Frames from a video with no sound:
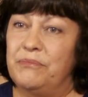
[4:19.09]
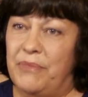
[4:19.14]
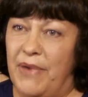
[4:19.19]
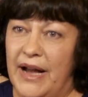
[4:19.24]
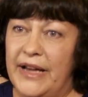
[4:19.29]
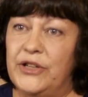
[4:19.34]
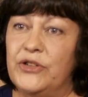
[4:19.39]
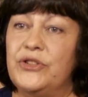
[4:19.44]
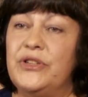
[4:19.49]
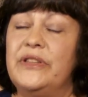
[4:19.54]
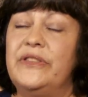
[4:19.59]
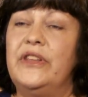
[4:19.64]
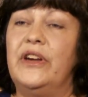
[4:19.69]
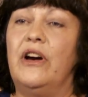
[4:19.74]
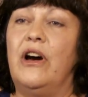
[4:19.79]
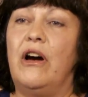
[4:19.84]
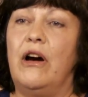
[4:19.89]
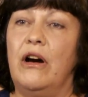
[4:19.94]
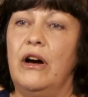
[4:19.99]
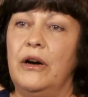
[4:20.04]
monitoring their
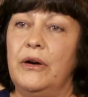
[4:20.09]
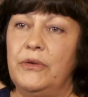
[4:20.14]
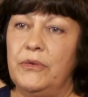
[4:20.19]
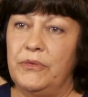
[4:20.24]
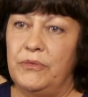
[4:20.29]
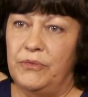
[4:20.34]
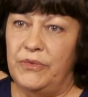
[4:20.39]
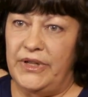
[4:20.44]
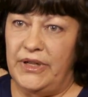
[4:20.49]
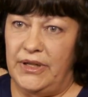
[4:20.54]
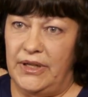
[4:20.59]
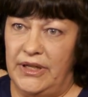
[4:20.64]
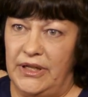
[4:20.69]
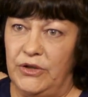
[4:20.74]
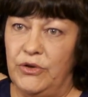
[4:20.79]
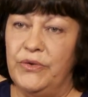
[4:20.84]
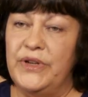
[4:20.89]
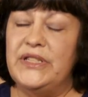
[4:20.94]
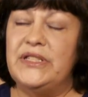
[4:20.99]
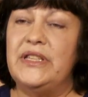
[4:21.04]
heart,
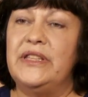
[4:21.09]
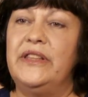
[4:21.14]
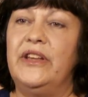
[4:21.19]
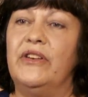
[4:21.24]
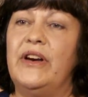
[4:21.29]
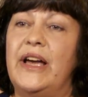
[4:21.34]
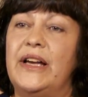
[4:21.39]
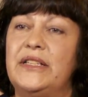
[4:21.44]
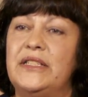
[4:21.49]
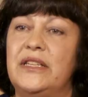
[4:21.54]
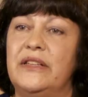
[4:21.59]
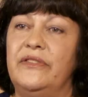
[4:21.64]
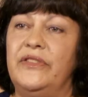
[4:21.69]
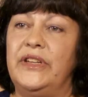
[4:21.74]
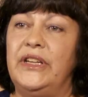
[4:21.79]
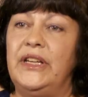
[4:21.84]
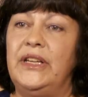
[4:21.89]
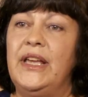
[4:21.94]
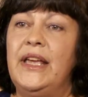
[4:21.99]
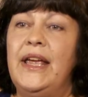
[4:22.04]
increasing their
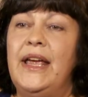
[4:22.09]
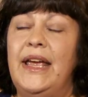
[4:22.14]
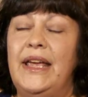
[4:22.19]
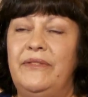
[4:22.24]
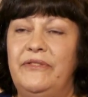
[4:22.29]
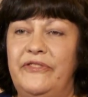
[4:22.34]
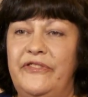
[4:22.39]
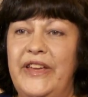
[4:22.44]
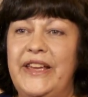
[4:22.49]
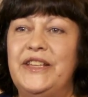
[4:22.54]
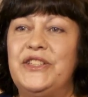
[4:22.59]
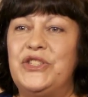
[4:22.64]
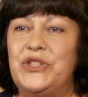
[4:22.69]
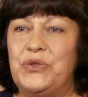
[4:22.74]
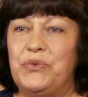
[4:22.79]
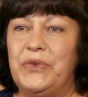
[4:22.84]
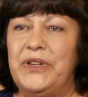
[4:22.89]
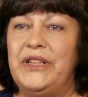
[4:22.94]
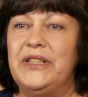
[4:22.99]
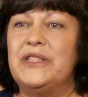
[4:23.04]
activity, and phase
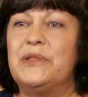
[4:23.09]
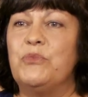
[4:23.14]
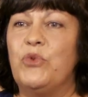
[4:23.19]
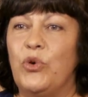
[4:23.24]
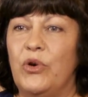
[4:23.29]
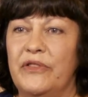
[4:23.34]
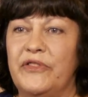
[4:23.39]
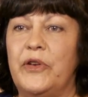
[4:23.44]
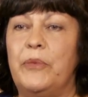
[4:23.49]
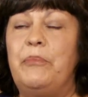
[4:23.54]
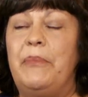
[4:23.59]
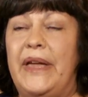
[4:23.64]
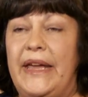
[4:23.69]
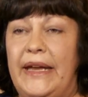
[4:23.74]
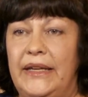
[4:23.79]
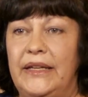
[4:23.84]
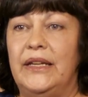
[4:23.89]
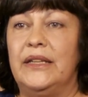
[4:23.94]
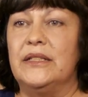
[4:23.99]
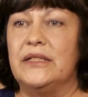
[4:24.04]
three is more of a
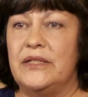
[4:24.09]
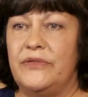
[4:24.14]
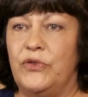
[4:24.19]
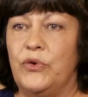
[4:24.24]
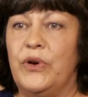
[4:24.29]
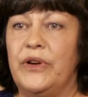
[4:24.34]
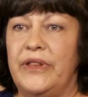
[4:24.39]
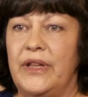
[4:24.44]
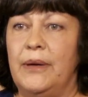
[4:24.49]
maintenance for